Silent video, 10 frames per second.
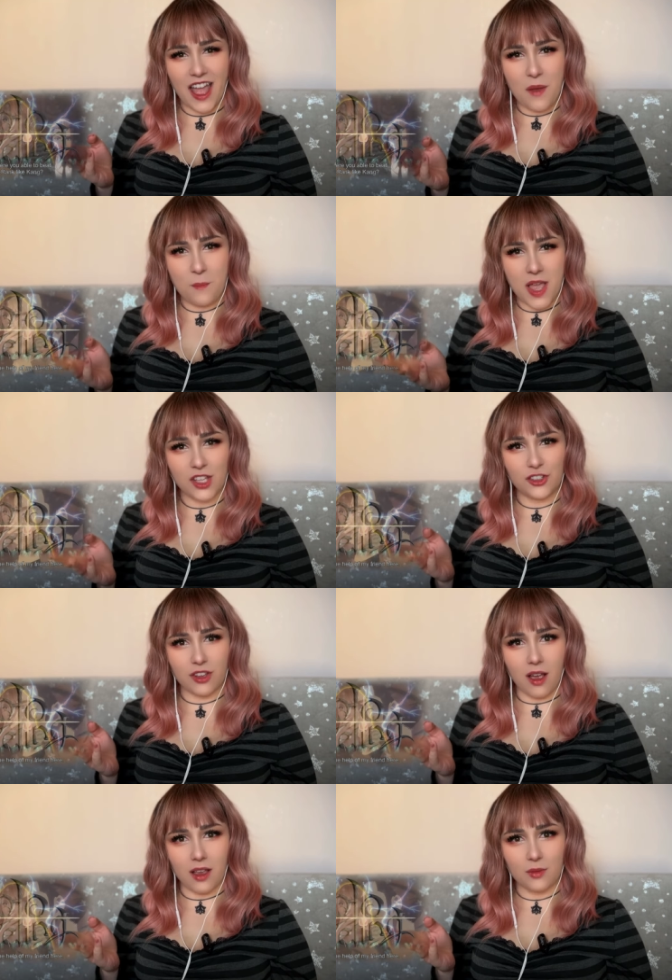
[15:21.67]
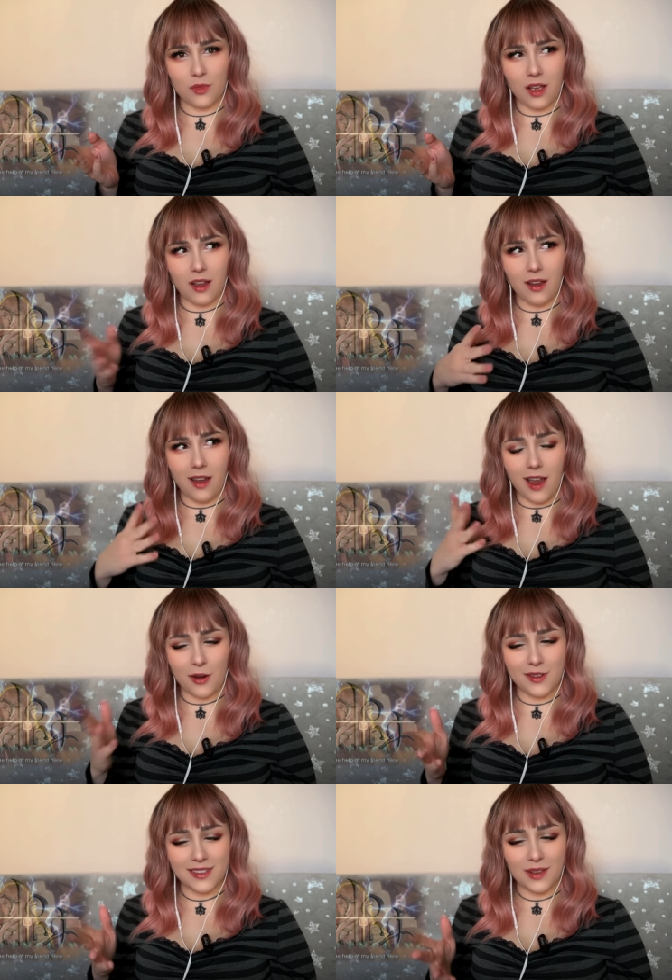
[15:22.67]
A mage died. How is